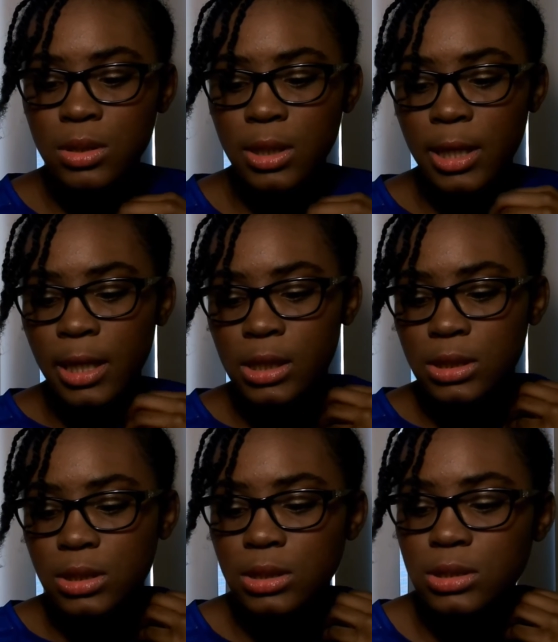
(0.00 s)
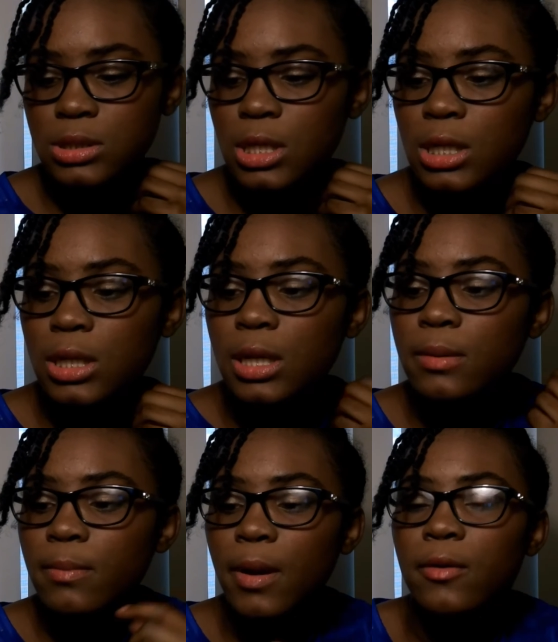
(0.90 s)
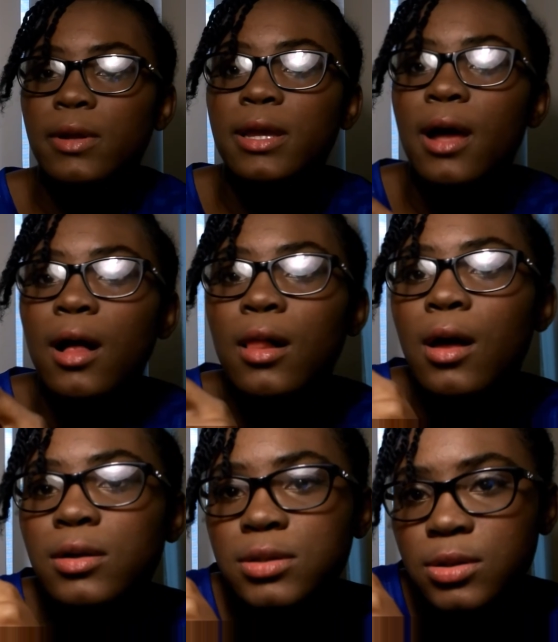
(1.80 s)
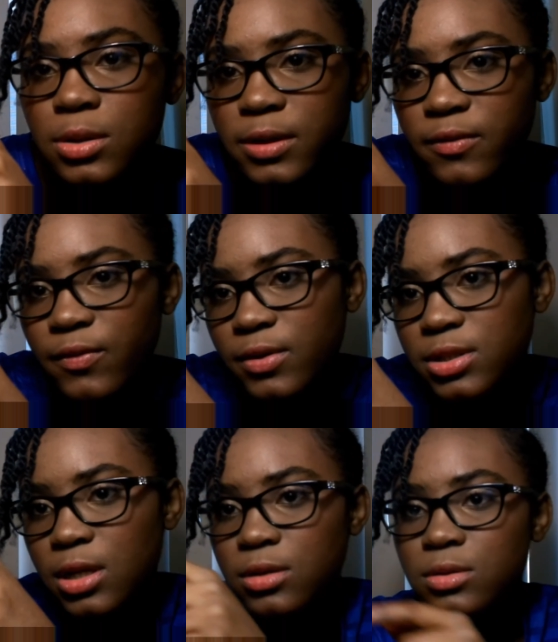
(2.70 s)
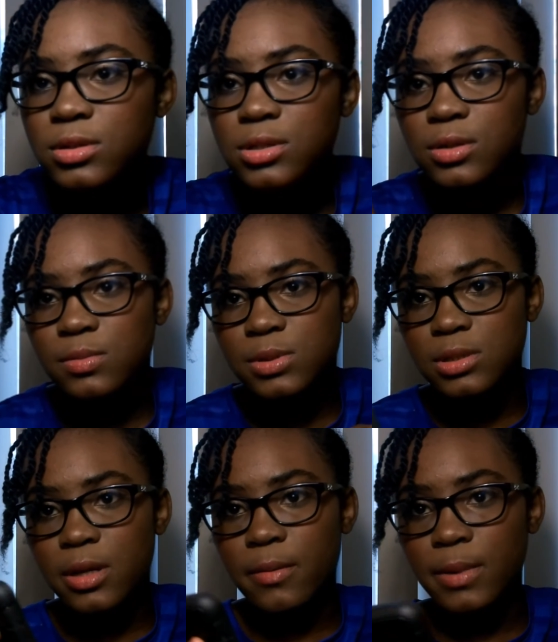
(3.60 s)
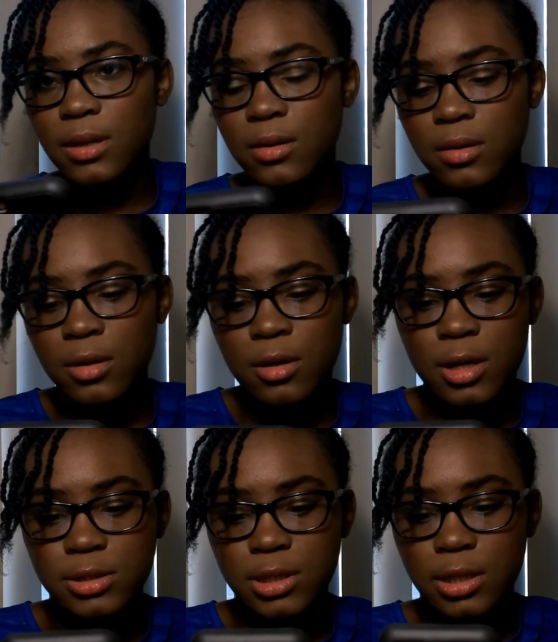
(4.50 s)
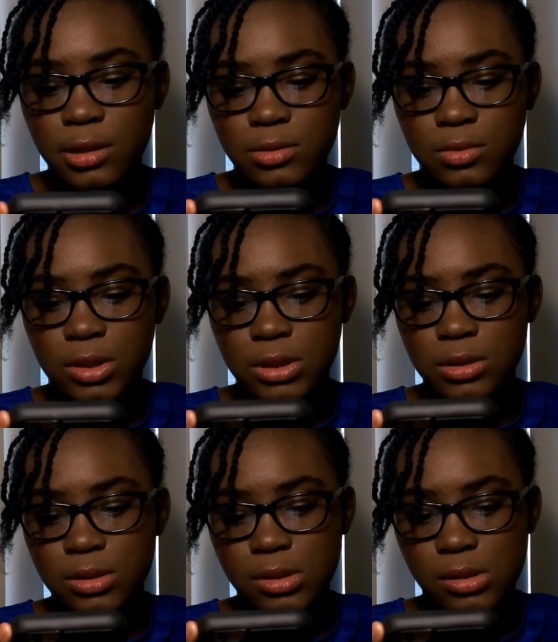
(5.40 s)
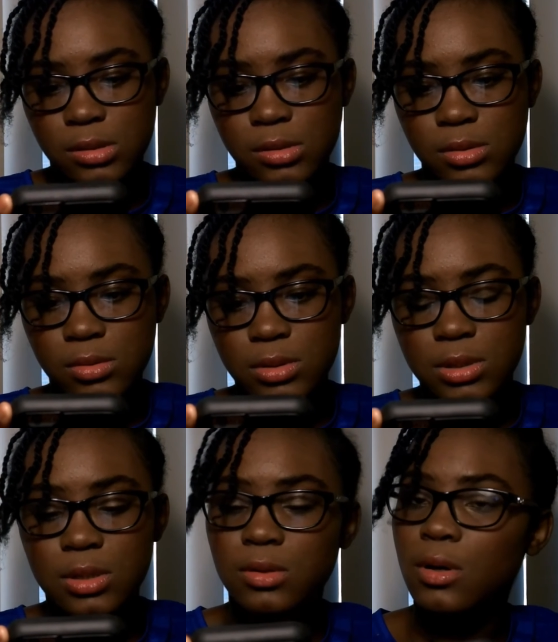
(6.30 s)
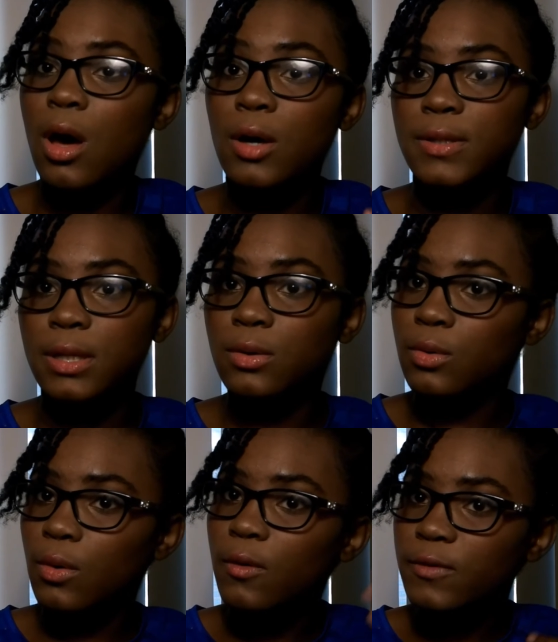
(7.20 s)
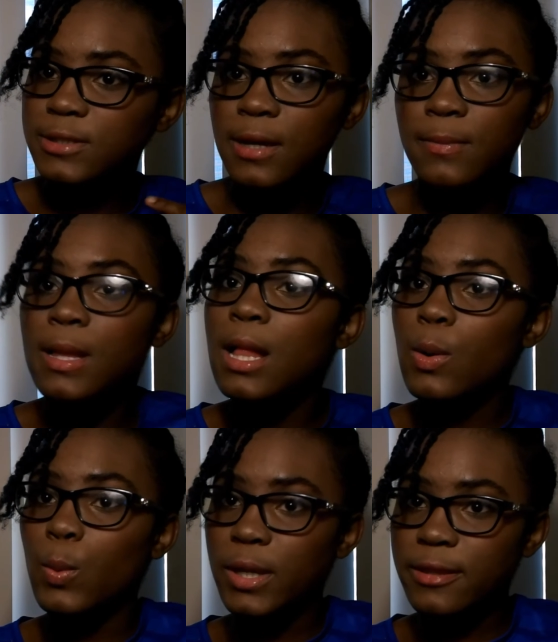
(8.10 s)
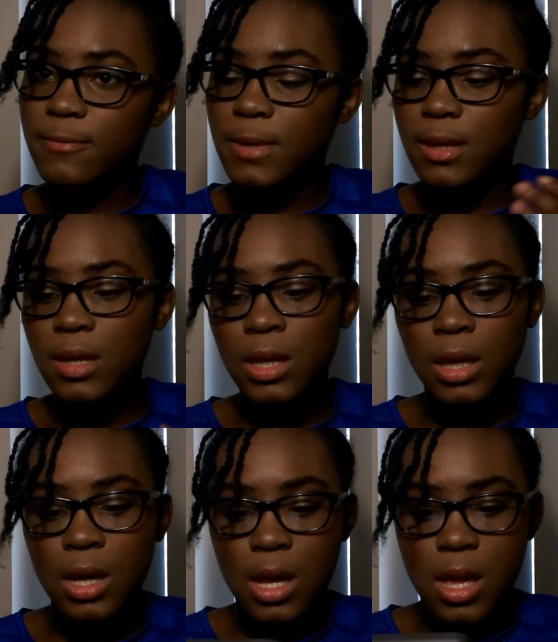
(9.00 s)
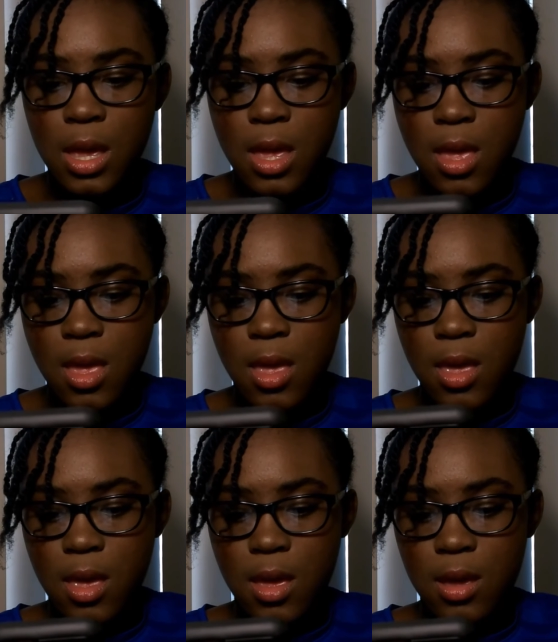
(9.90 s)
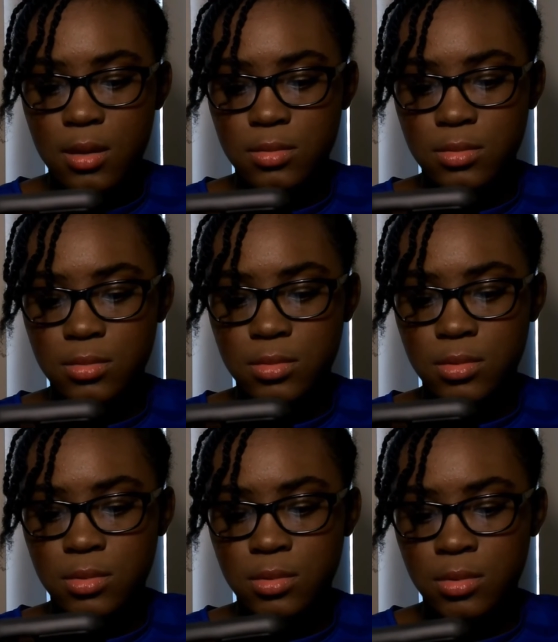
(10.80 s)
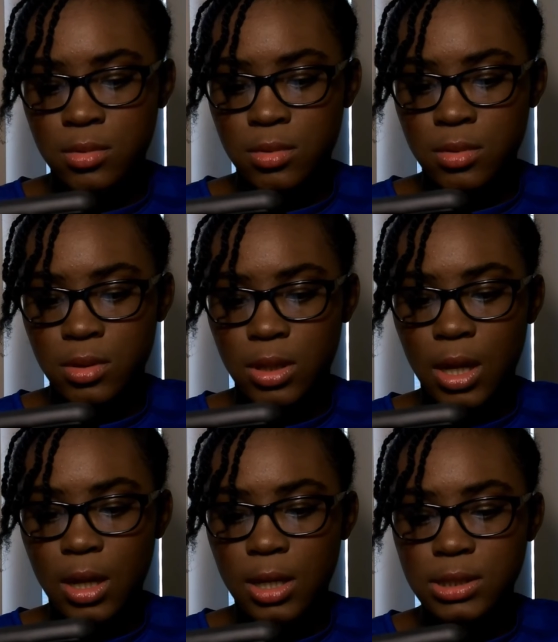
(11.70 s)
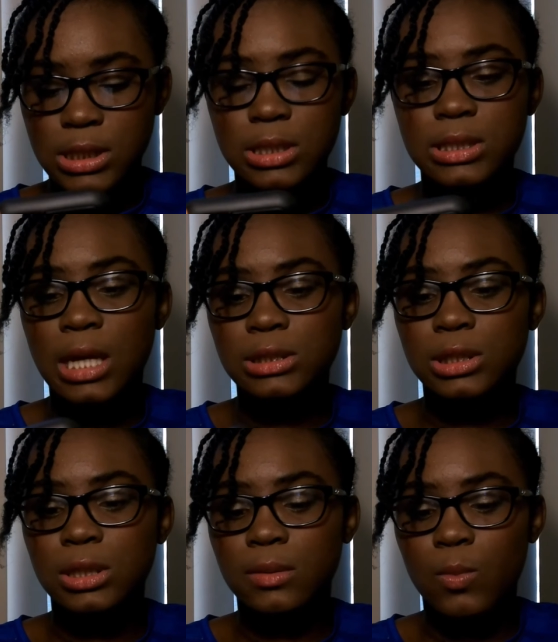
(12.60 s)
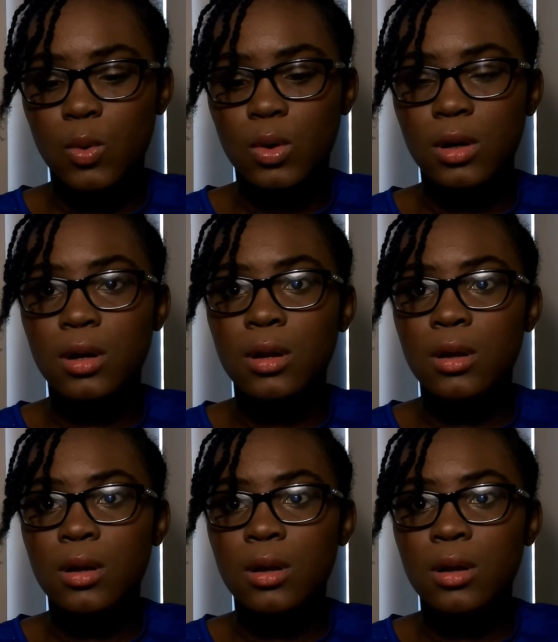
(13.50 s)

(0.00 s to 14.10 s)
like Jaden Marie. I'll also leave her channel description down below because I like to watch their channel to see how they grow over time with me. And yeah, guys, there's actually more.